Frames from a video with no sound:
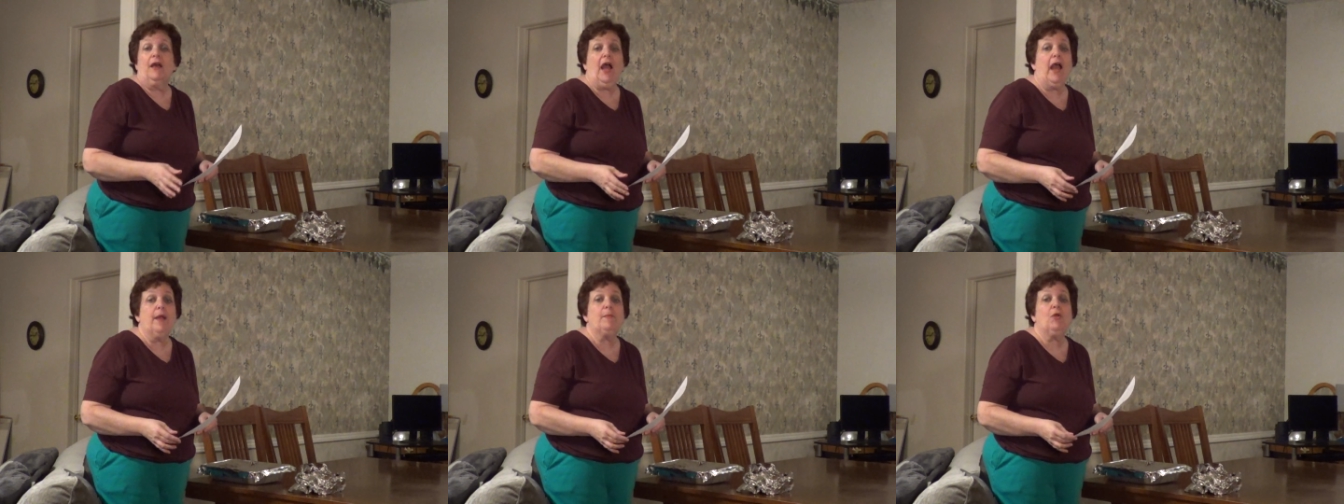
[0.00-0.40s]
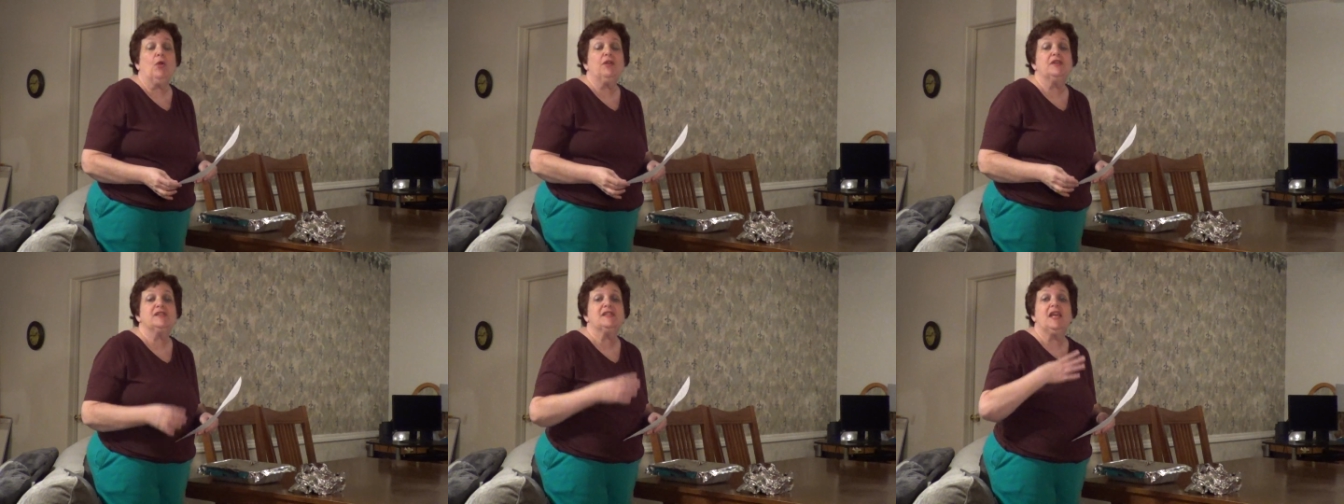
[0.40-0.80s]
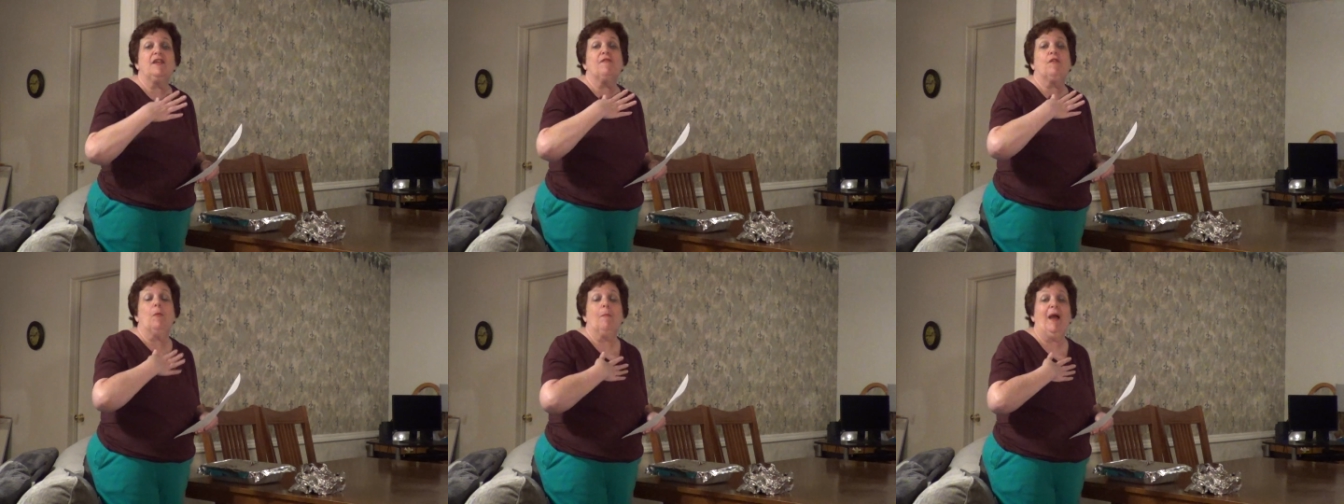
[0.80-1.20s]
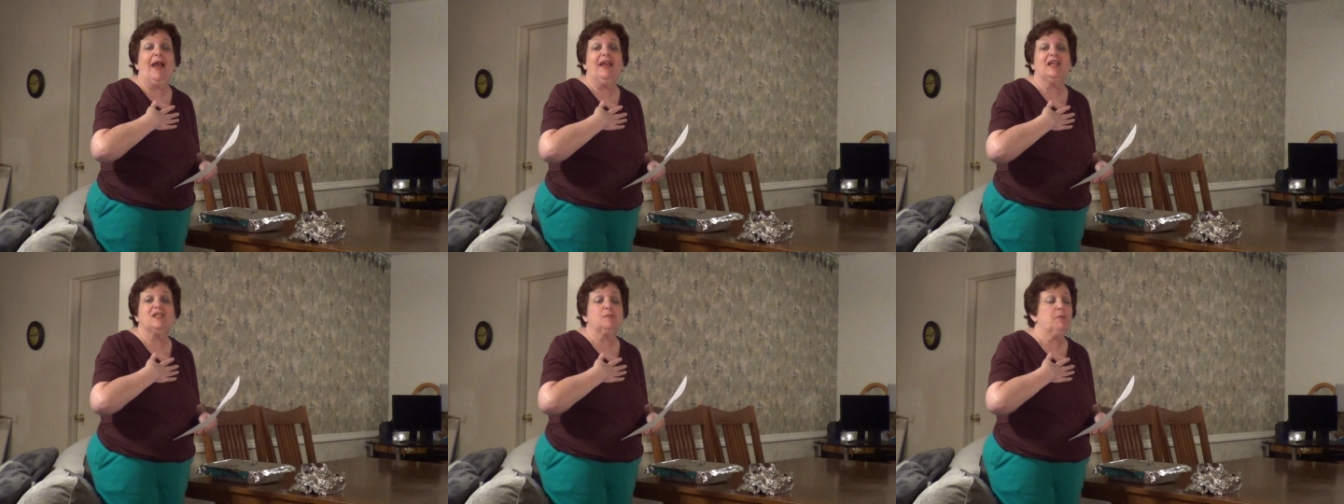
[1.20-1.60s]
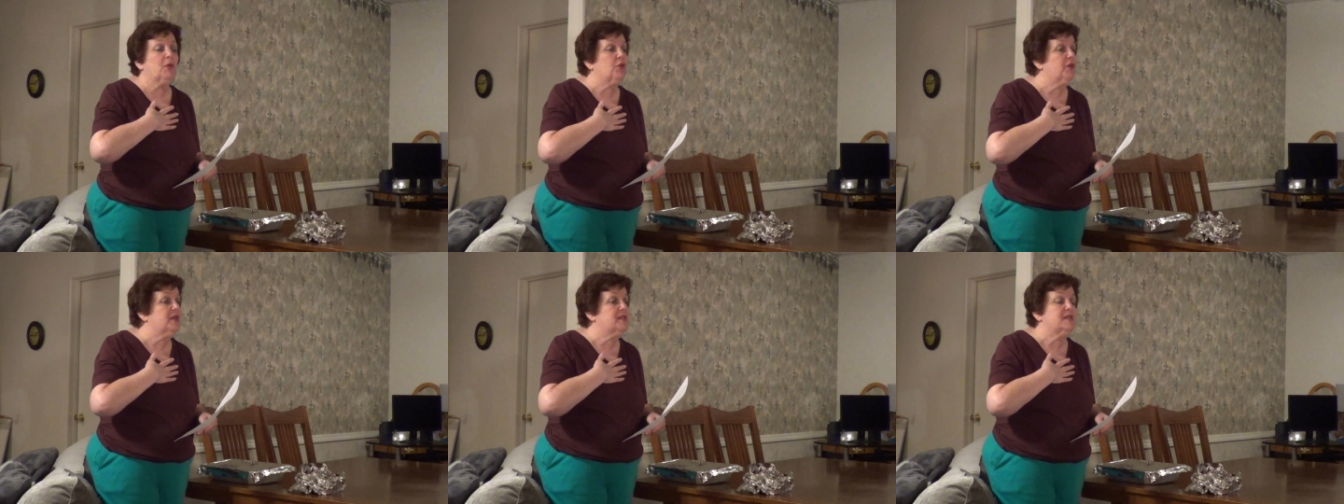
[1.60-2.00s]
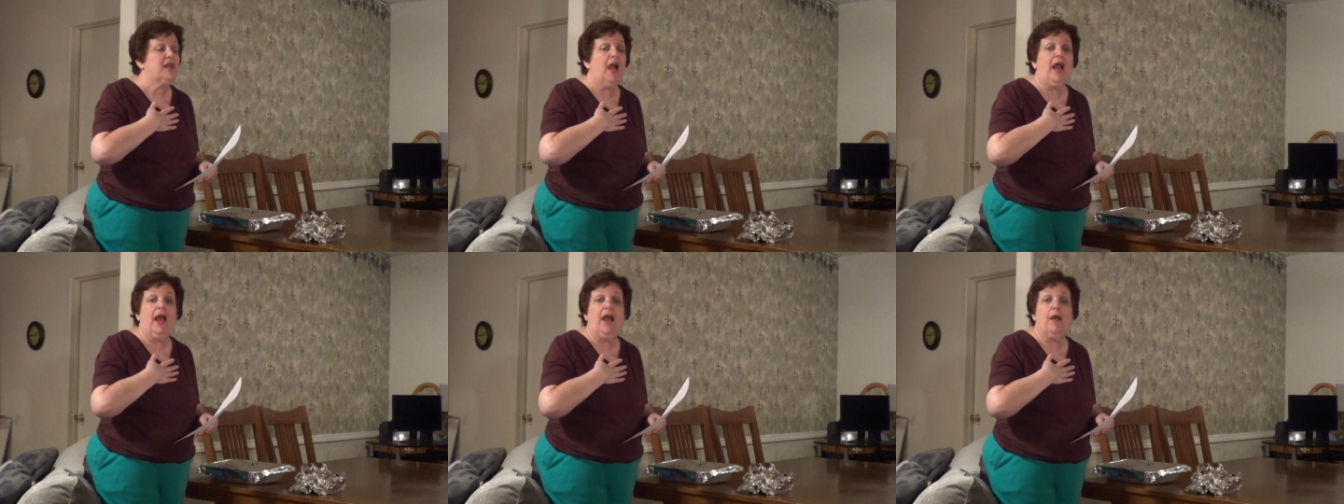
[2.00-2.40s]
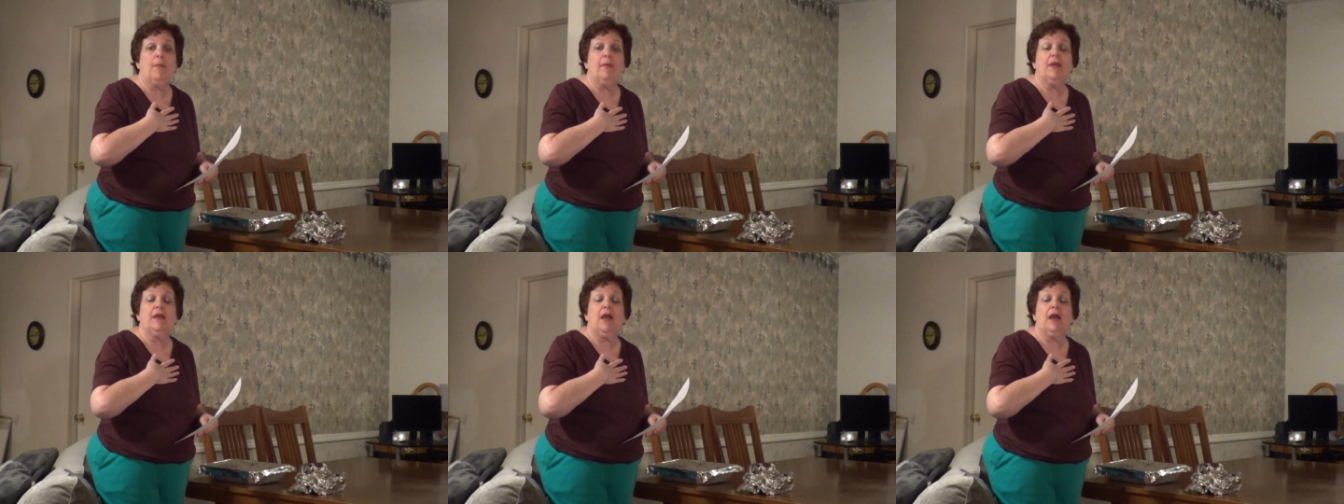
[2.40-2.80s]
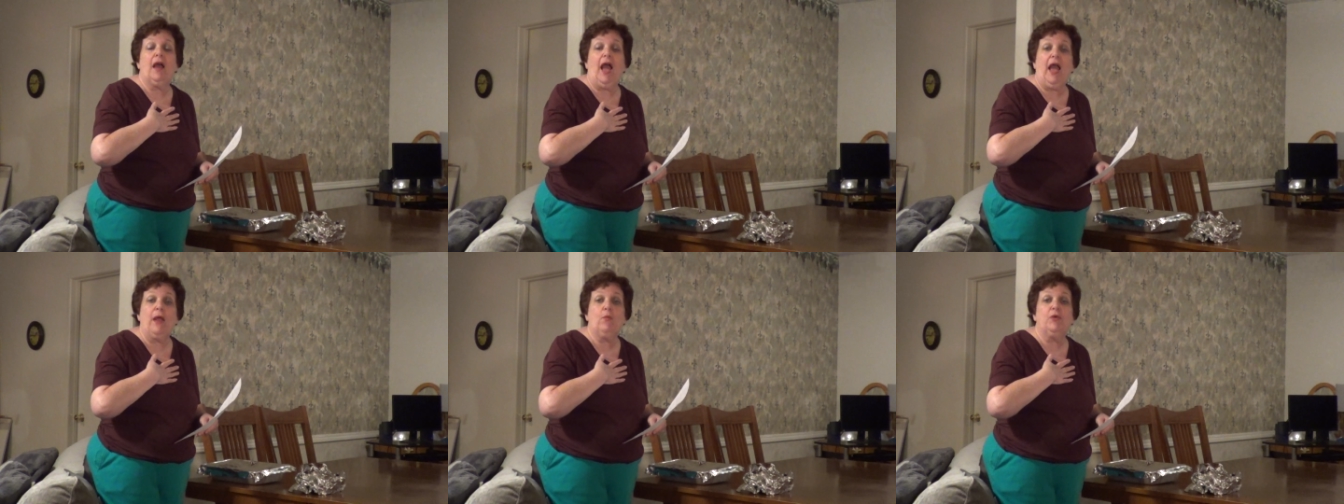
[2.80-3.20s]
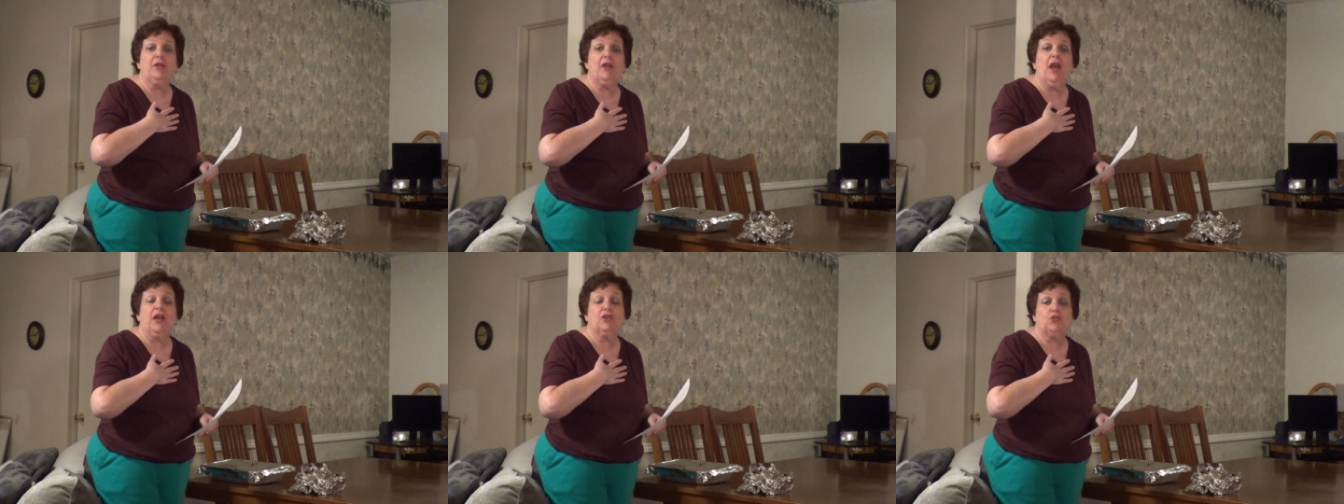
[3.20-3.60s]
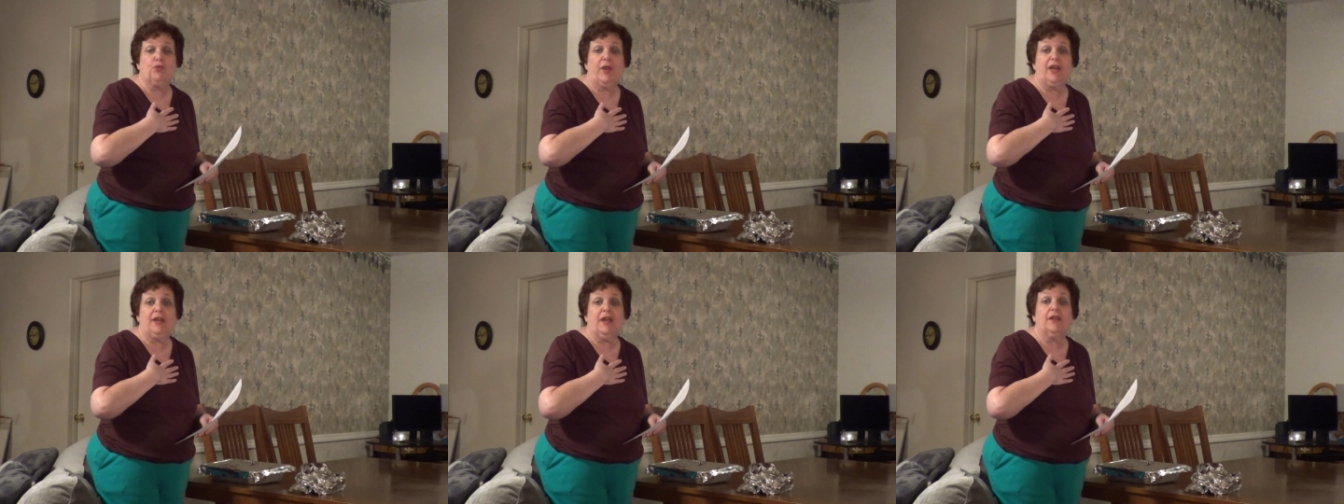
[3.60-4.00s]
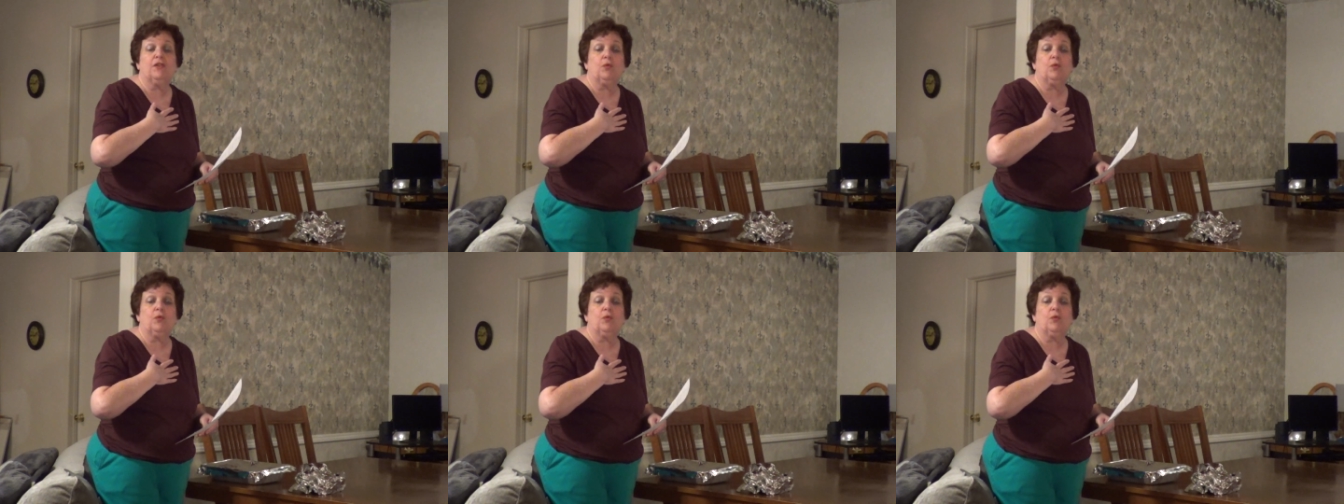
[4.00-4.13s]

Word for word: I'm going to say from my experience, um, I would not drain it.